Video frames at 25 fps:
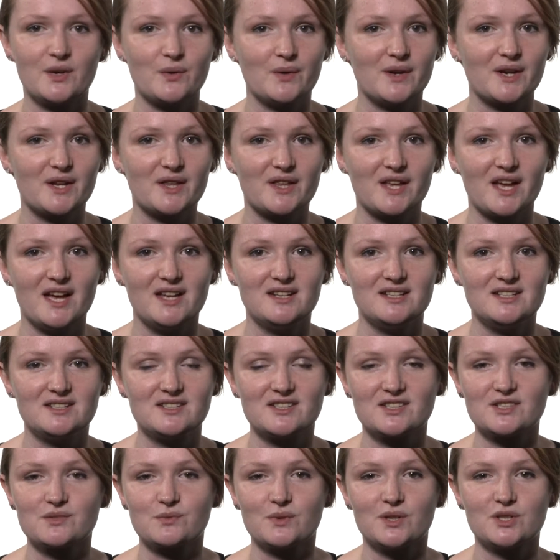quickly I need
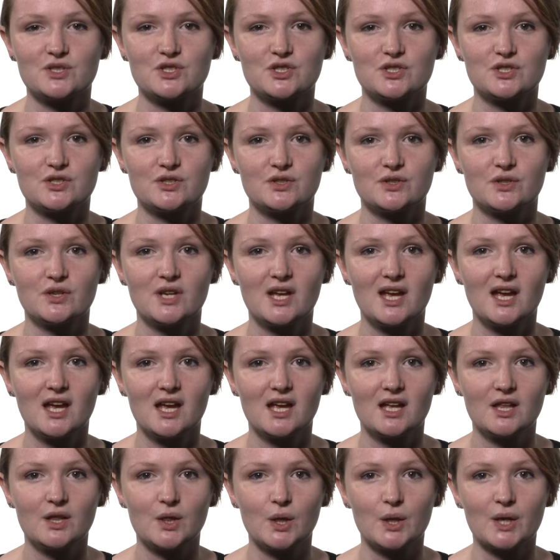to switch to
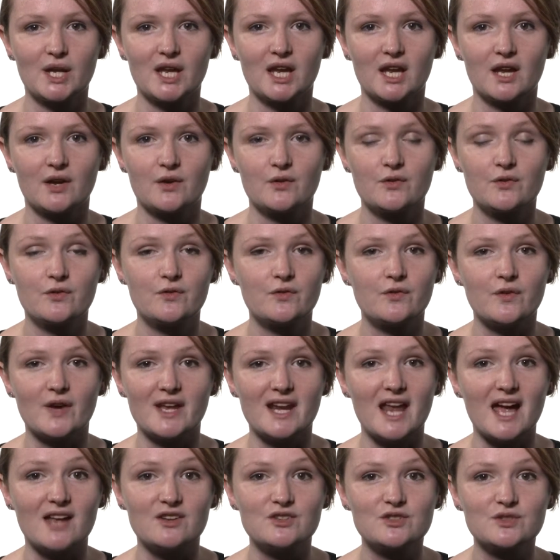looking at
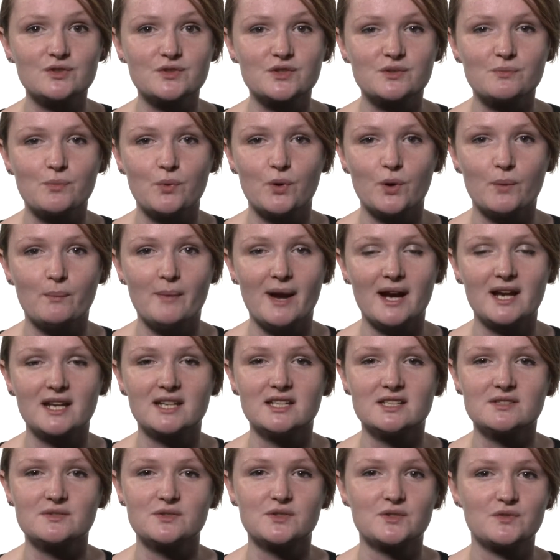financial support
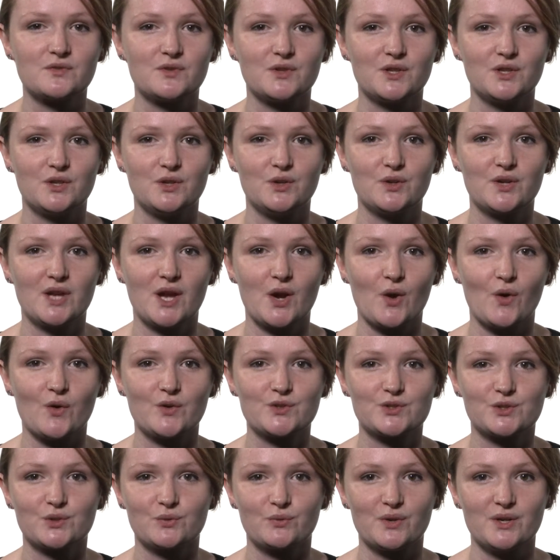mechanisms for the UK
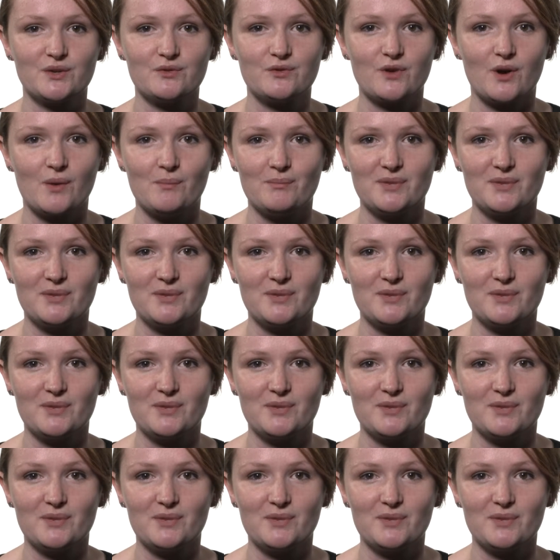offshore wind farm